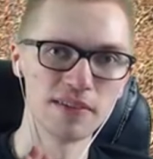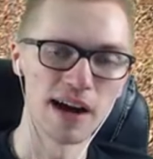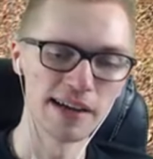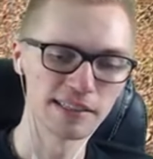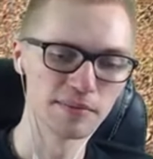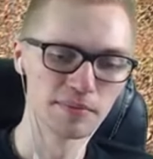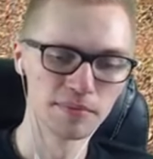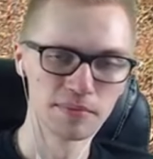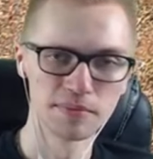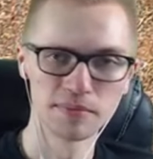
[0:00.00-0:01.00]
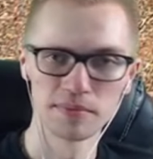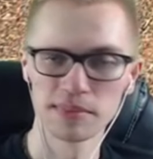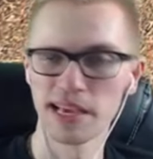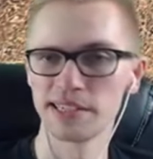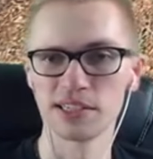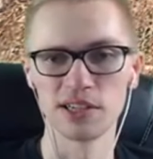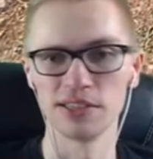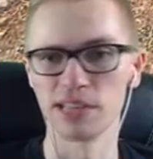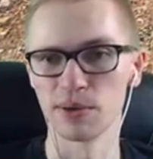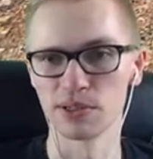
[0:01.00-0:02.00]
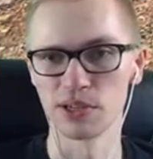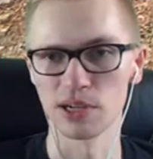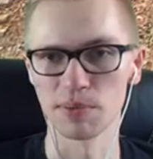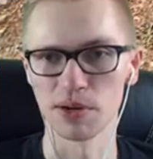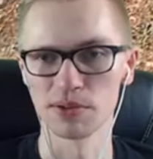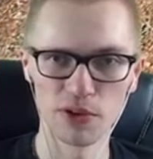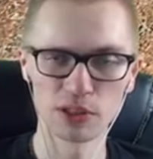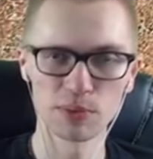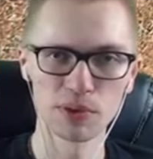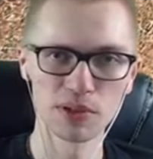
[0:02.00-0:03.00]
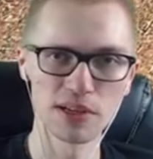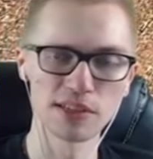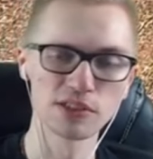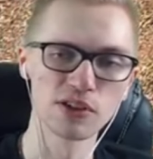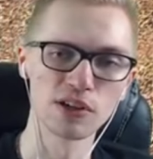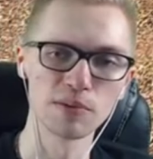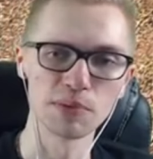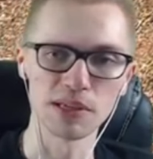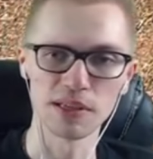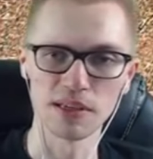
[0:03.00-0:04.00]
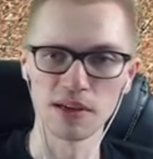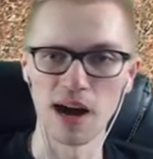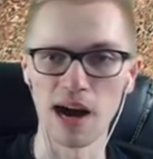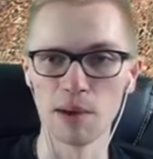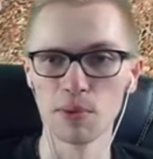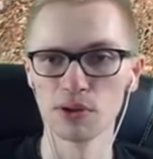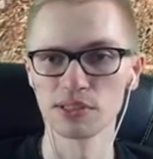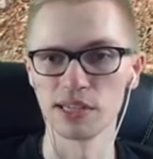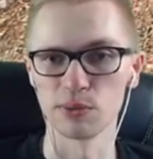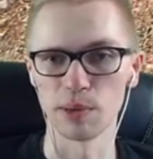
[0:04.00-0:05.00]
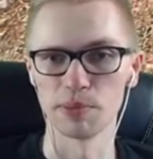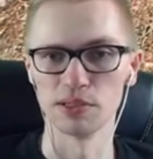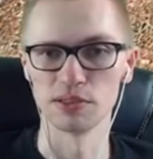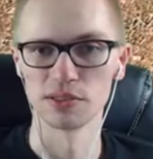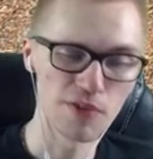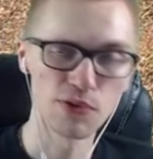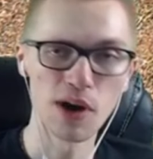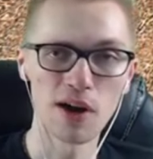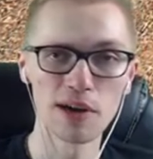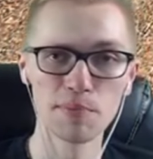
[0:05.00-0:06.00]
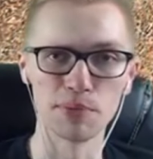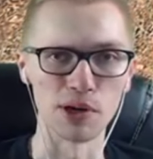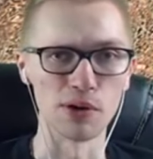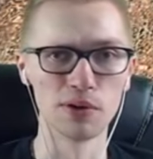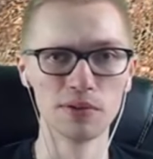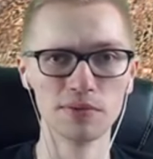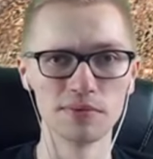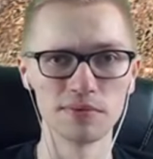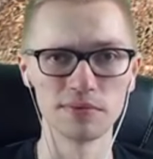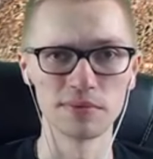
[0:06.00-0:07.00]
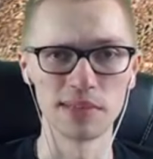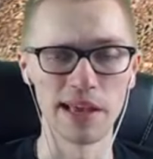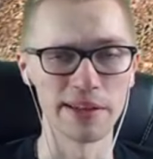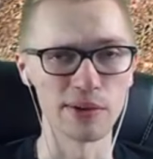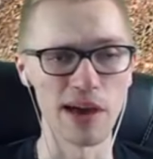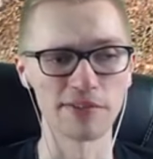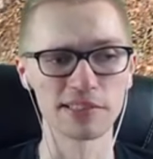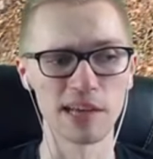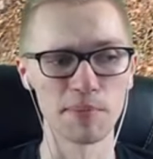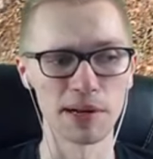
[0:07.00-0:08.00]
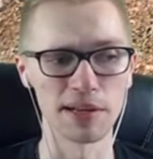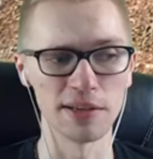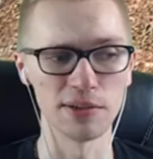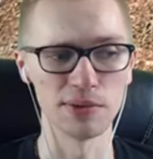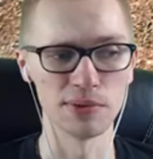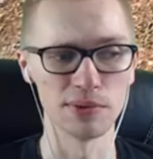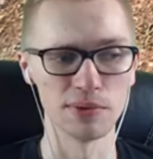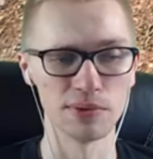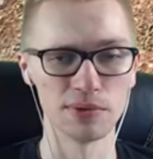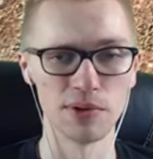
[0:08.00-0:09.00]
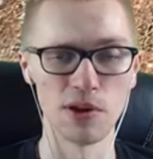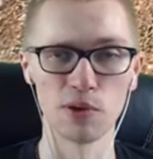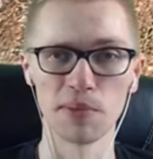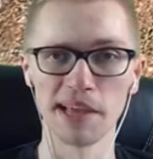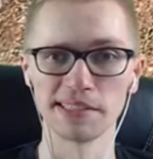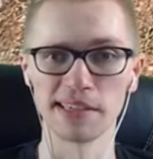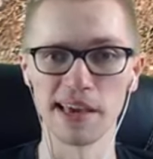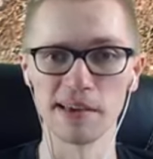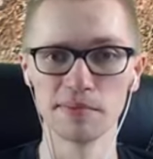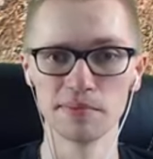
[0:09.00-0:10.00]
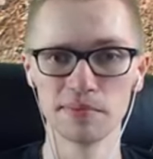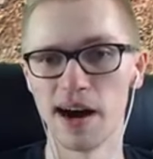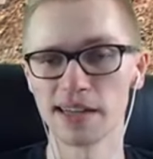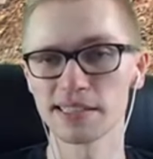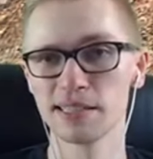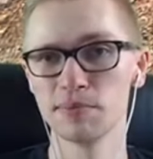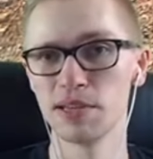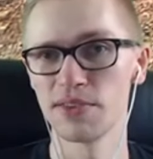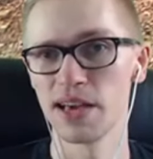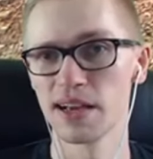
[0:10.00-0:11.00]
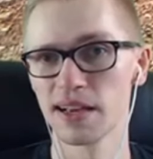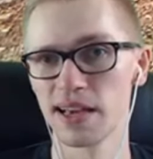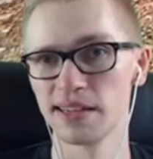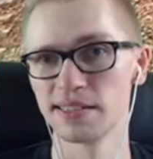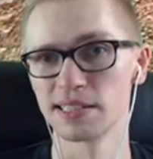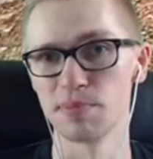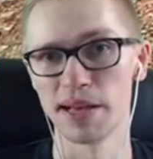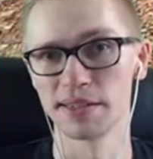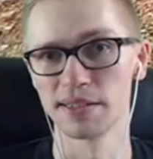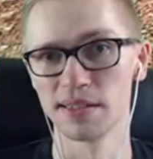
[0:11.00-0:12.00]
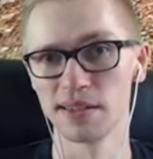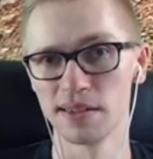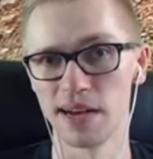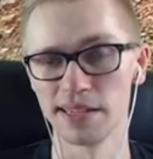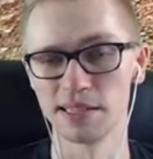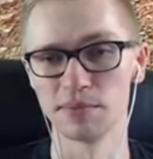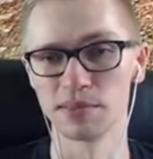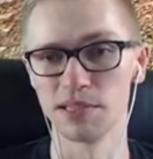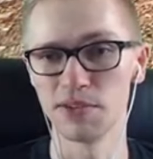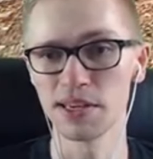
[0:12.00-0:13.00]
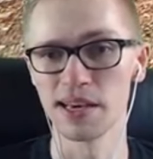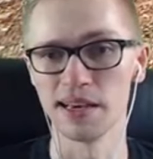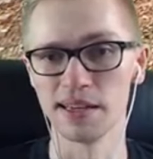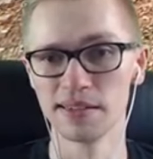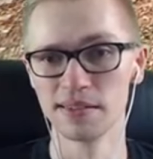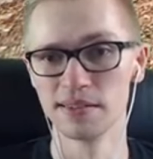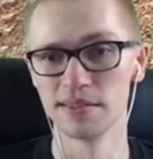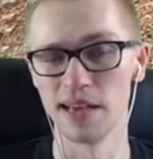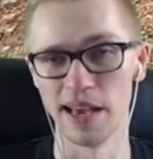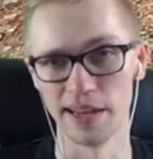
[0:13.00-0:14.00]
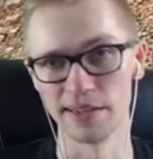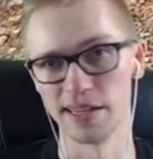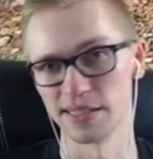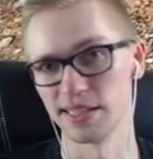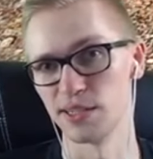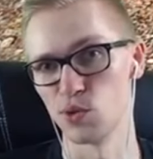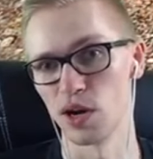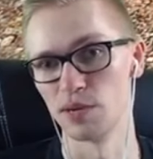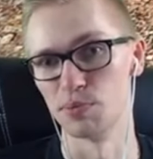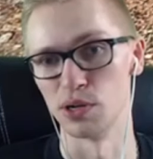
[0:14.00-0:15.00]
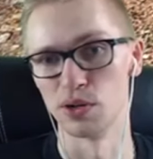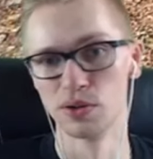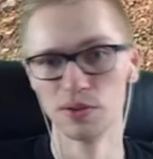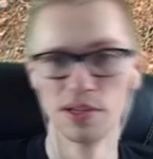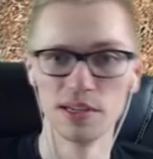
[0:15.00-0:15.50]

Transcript: item categories I want to talk about. First one is gonna be armors and weapons. If you are a bro and you have somebody you know plays the game, ask him if he can dismantle items. If he can, and as I said, you are a bro,